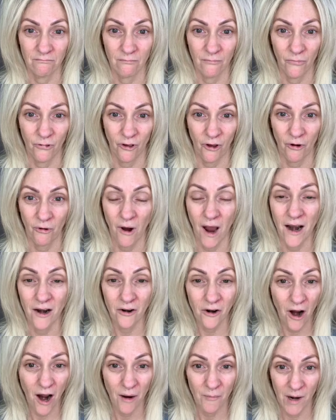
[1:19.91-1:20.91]
So I don't
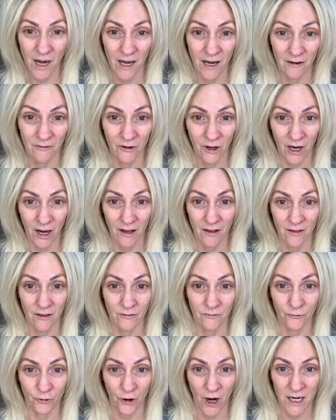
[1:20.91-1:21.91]
know how many of you guys
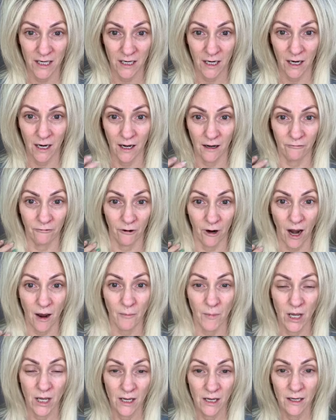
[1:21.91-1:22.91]
have tried to cover
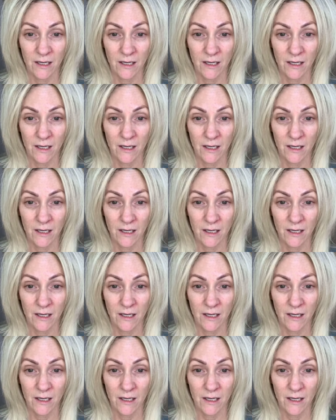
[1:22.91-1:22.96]
up